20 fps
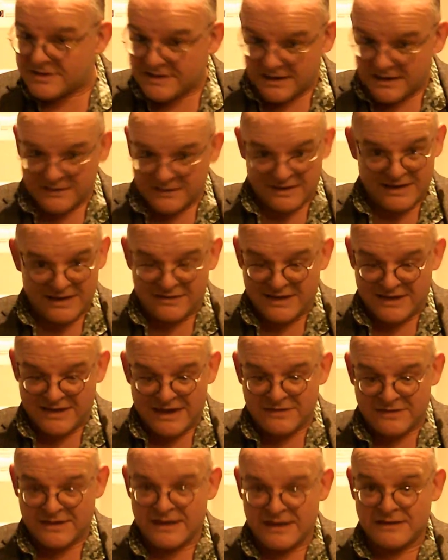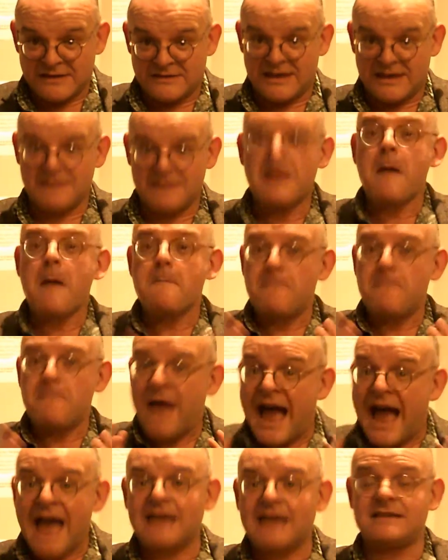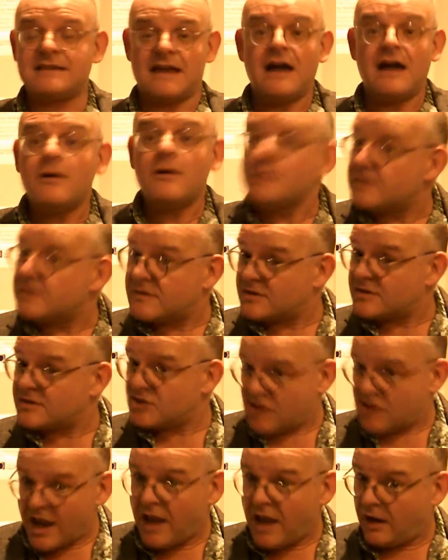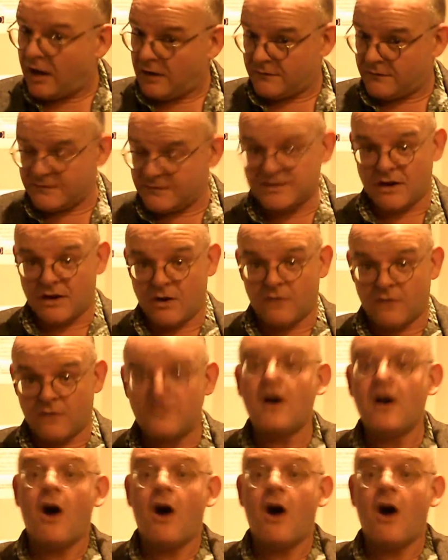They packed out the shelves of